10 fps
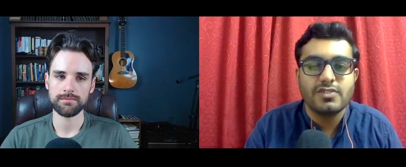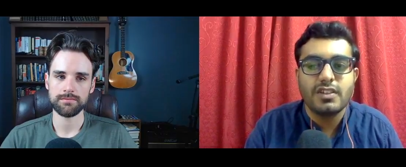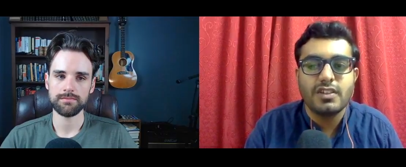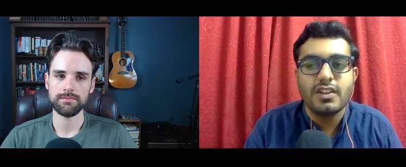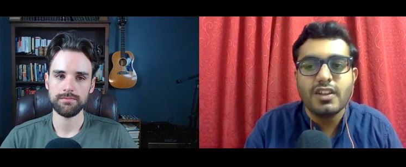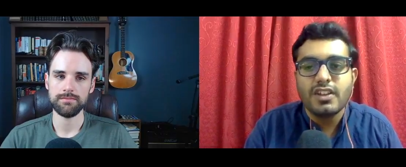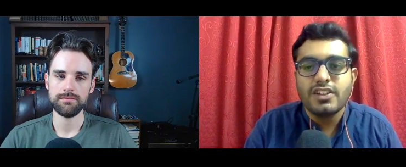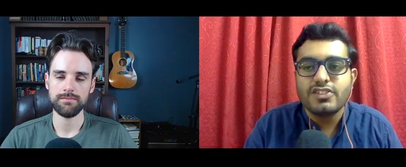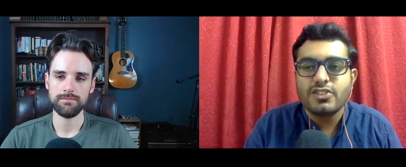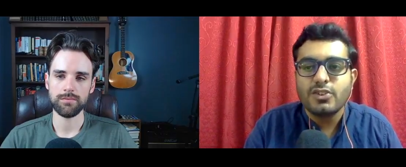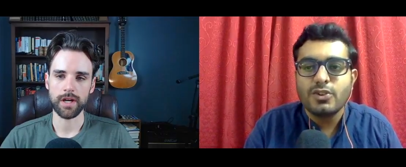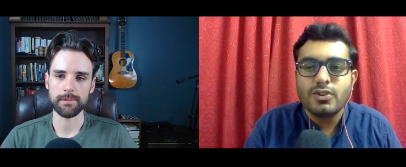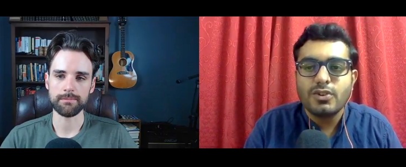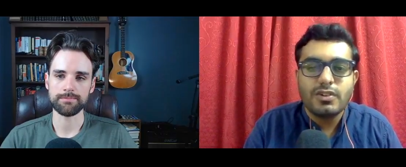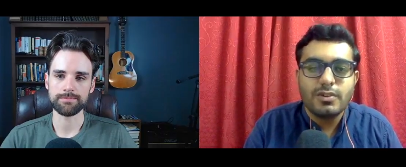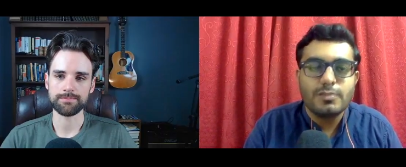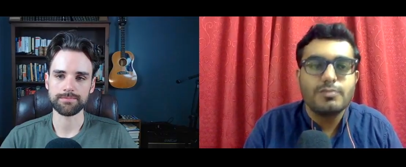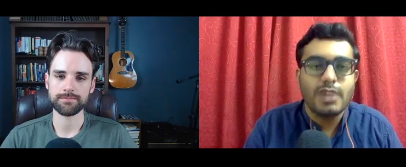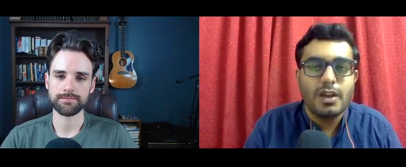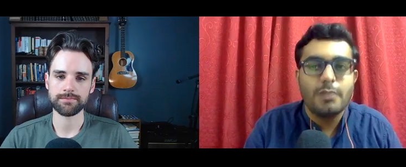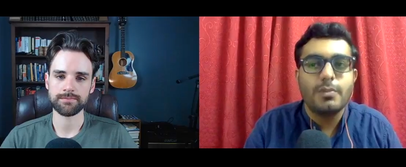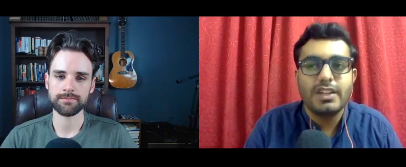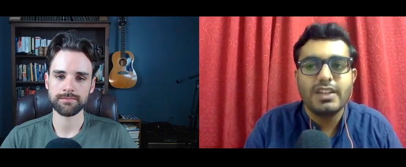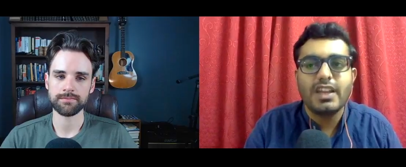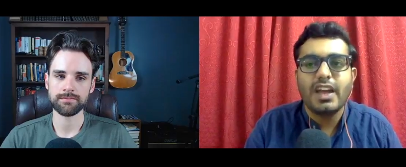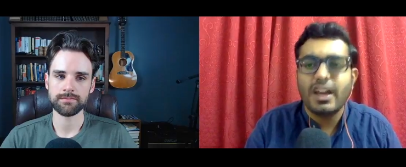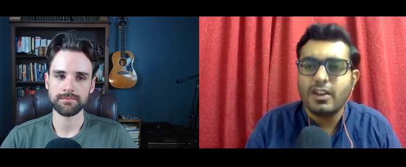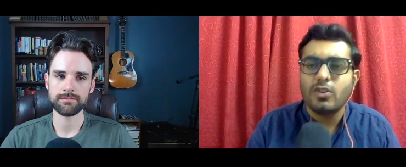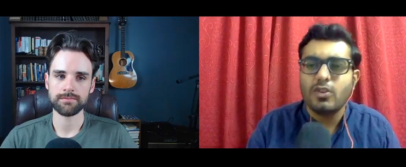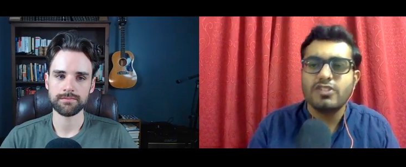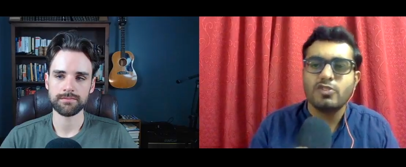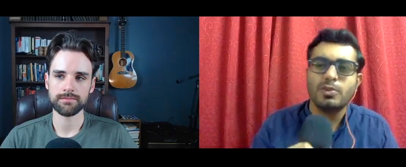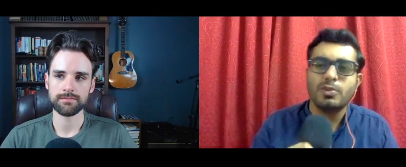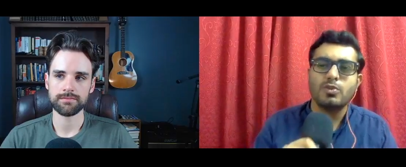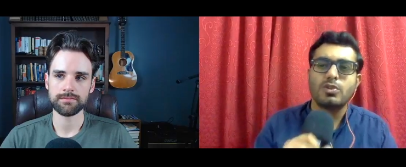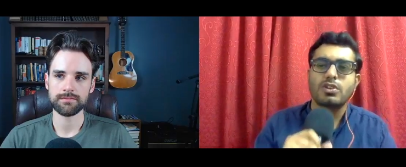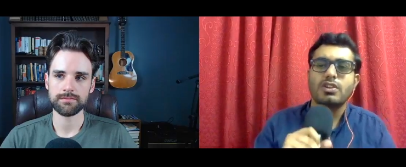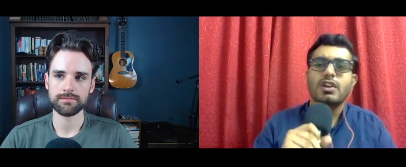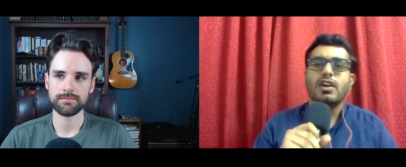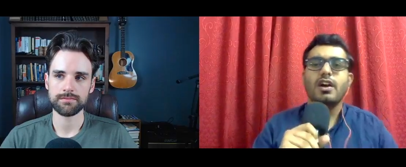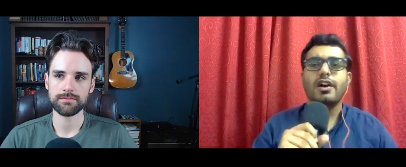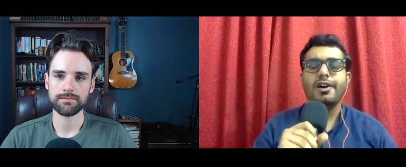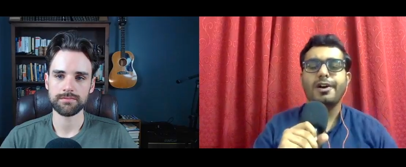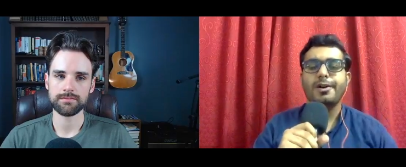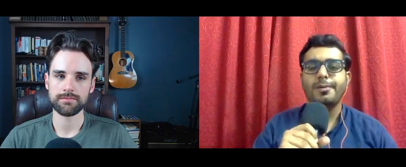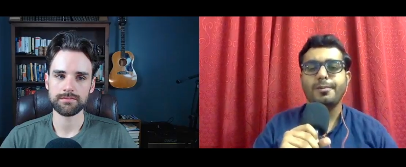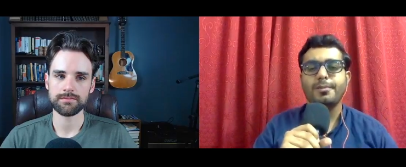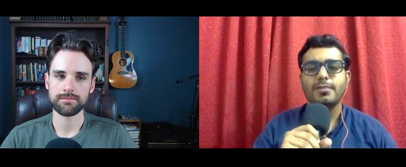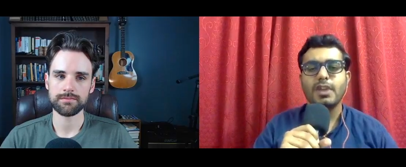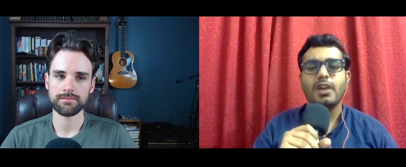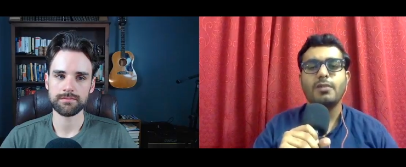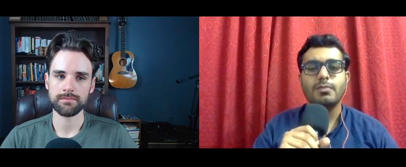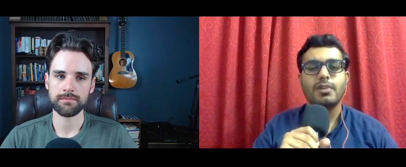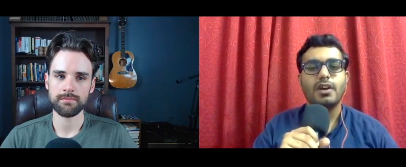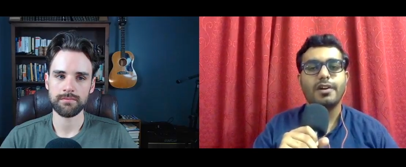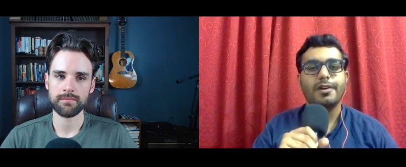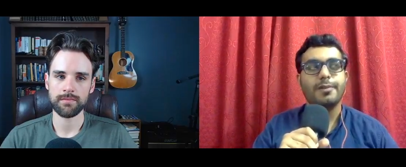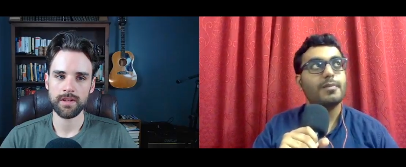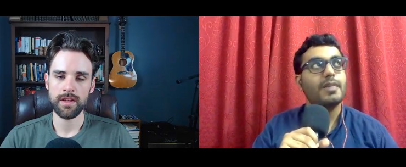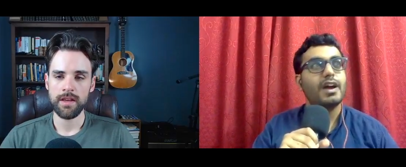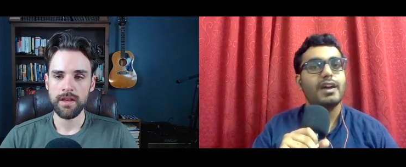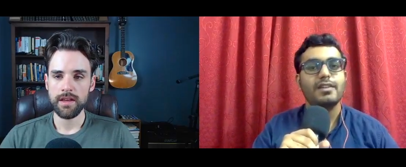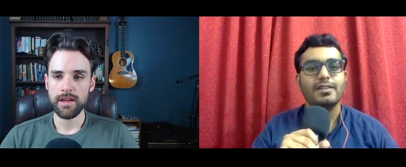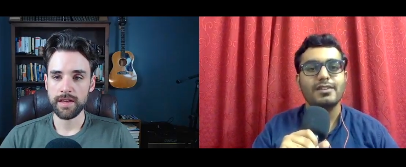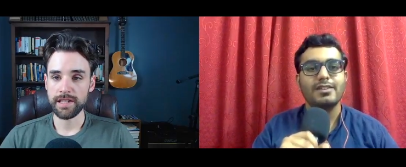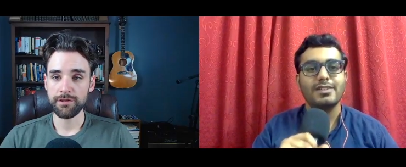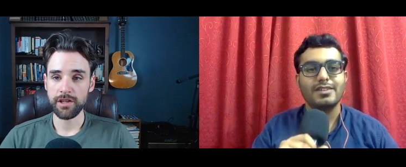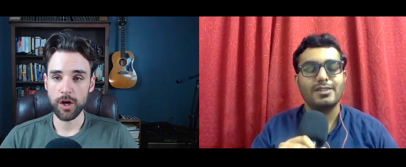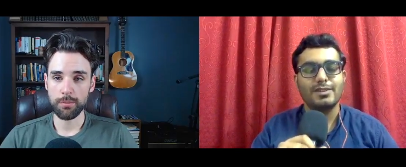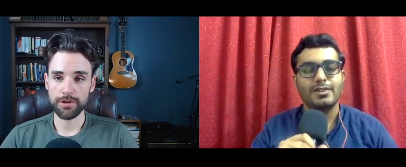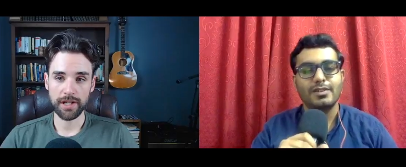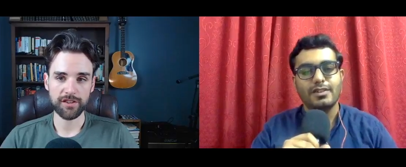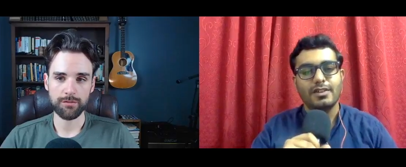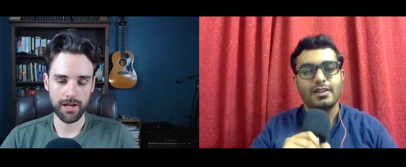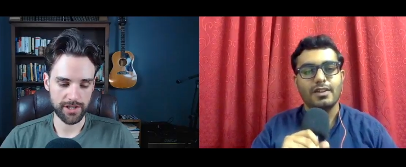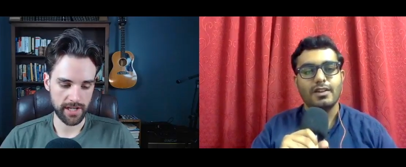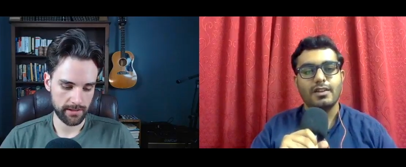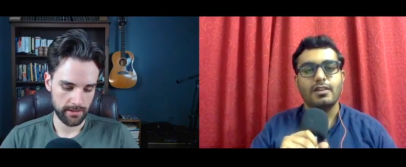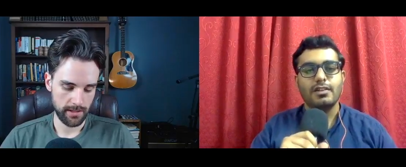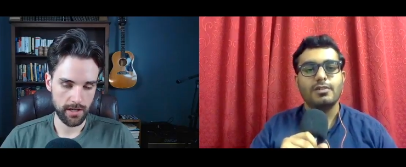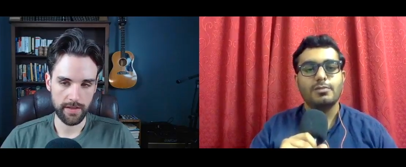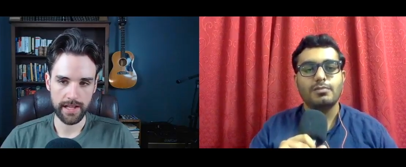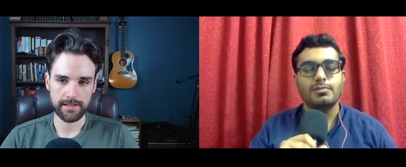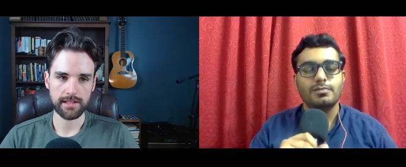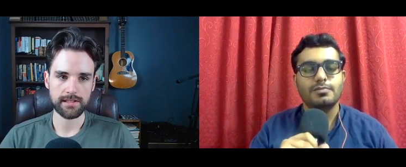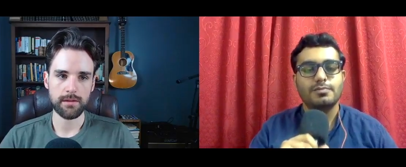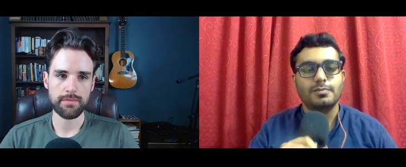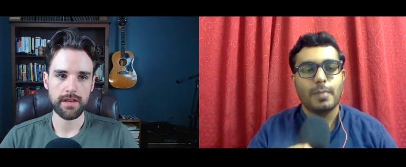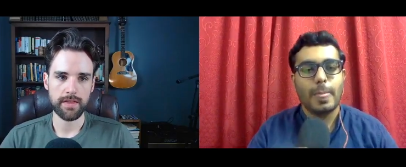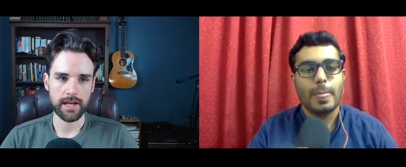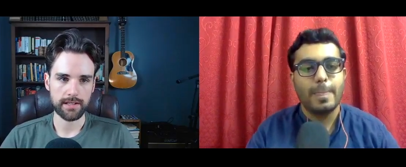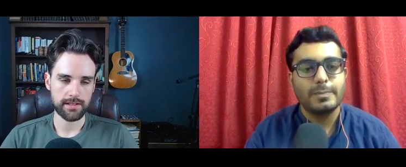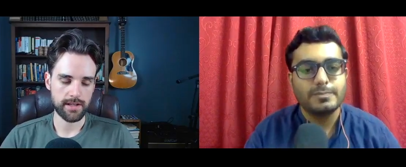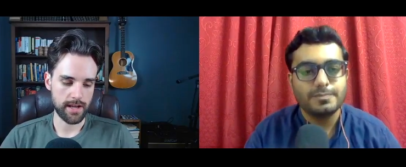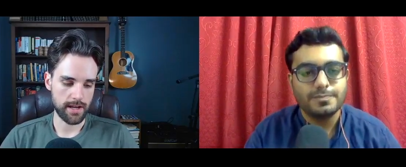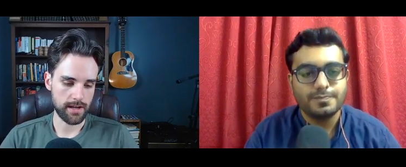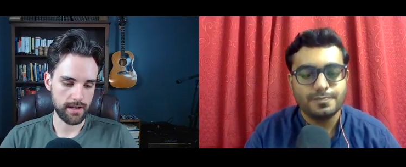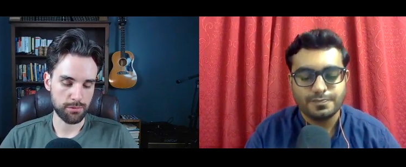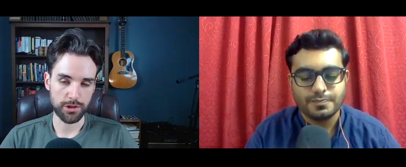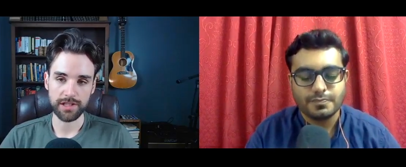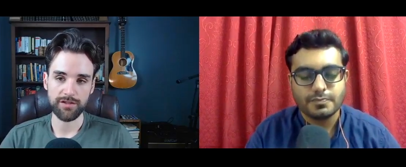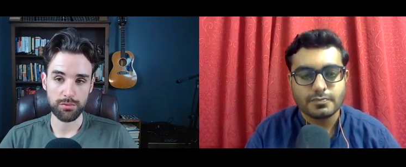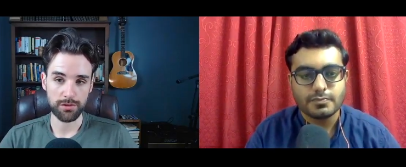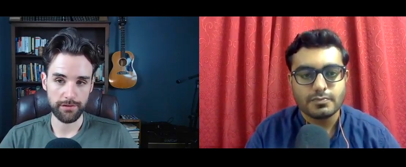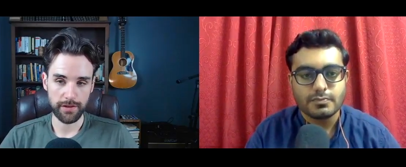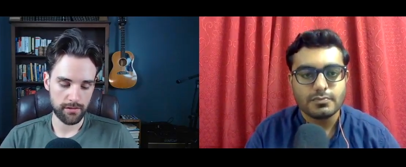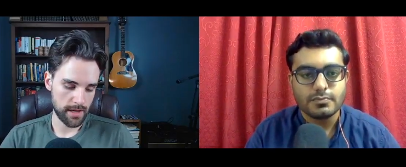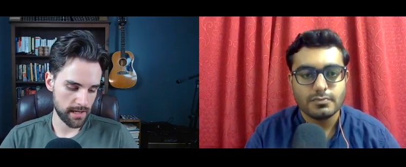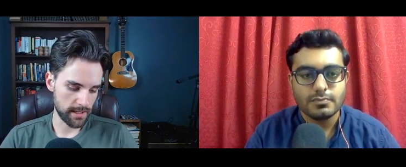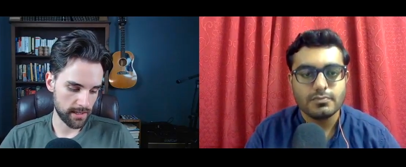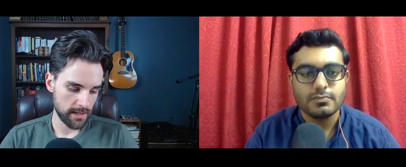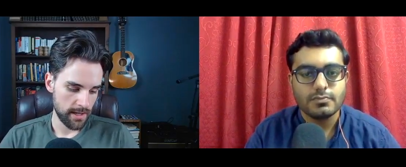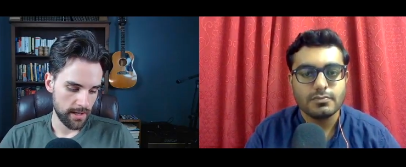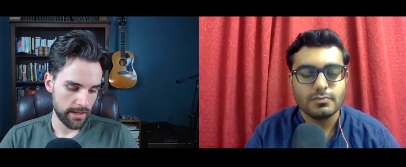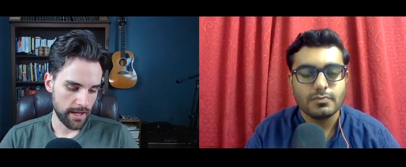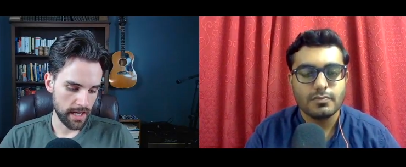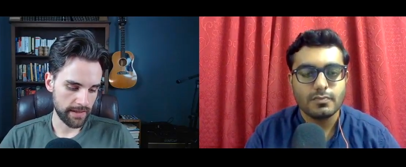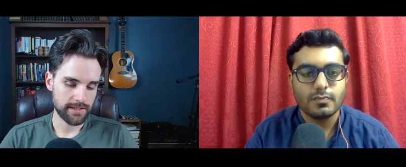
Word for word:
Speaker 1: well so right. yeah i think aragon is super cool um, yeah um,
Speaker 2: and yeah, definitely are a productive project you know and that's that's something that uh, productive and prolific right like uh, that's